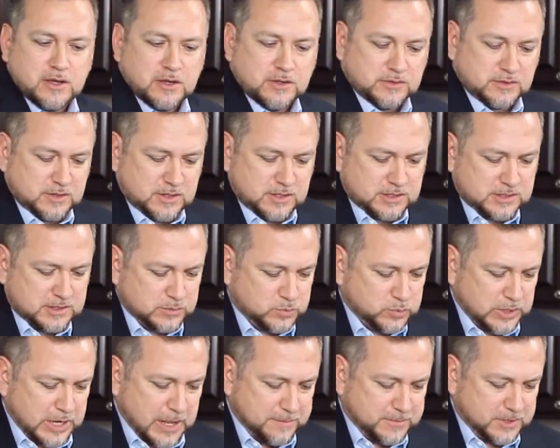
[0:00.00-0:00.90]
So this
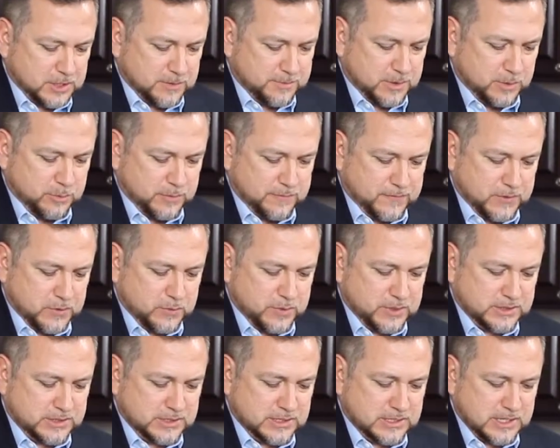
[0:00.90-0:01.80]
is what I'm going to be
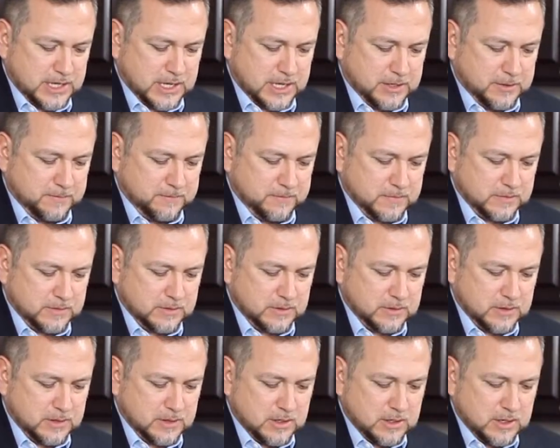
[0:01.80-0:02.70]
reviewing today.
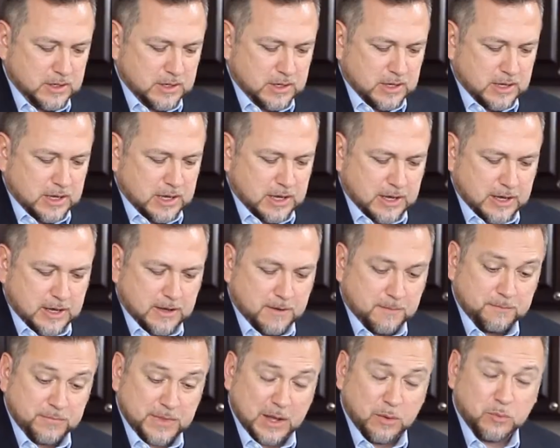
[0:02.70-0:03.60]

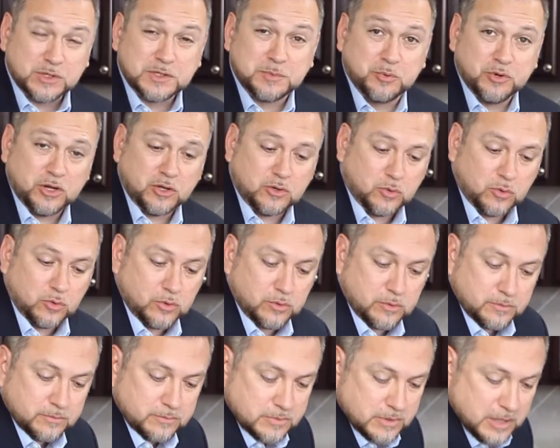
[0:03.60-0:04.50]
Now what's pretty
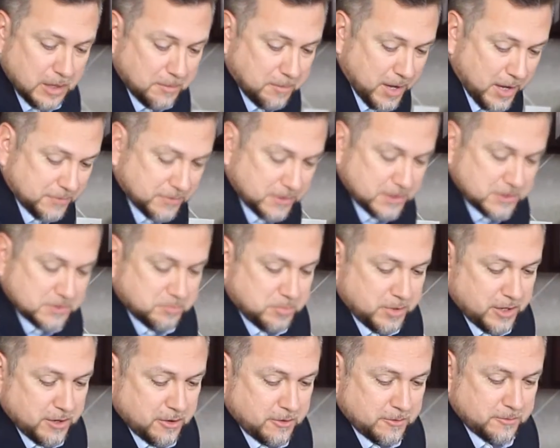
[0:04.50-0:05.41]
cool about this
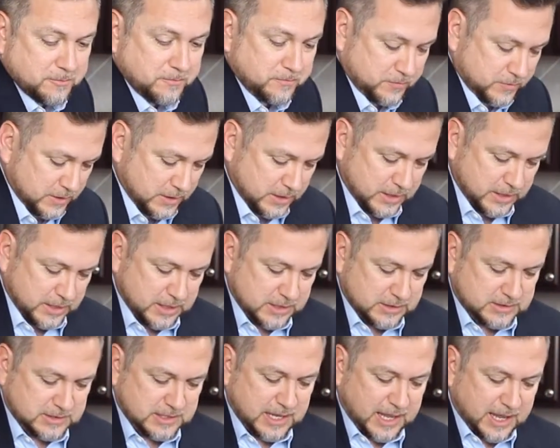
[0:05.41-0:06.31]
beer
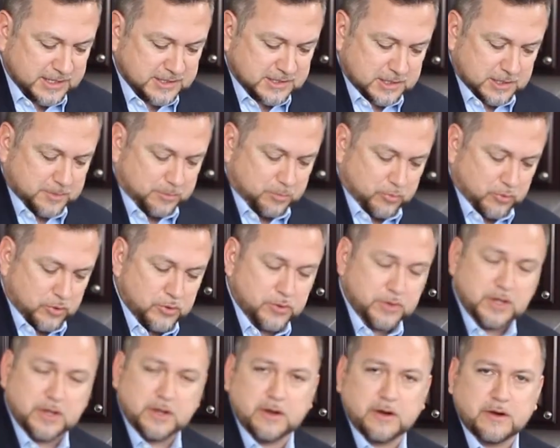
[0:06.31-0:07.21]
is it's actually
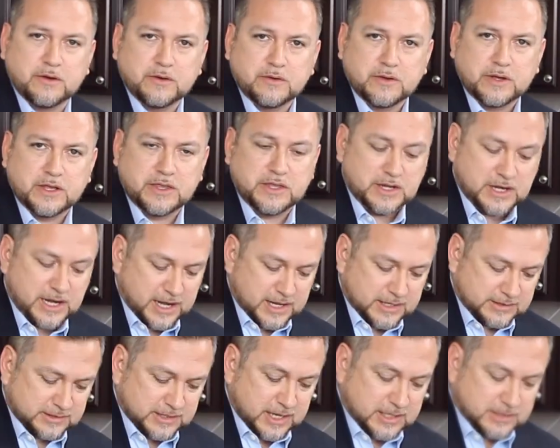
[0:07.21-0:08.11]
brewed here in the
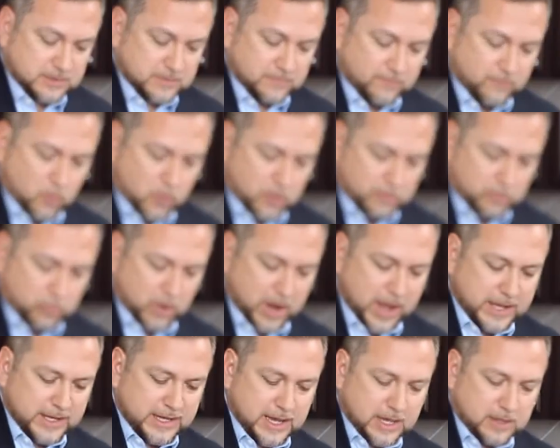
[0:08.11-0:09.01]
United States in Fort
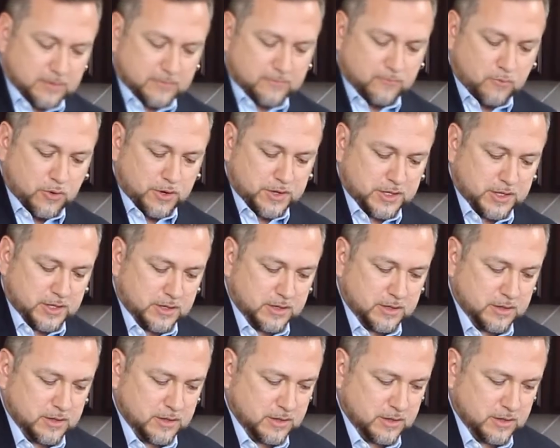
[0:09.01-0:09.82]
Bragg, California.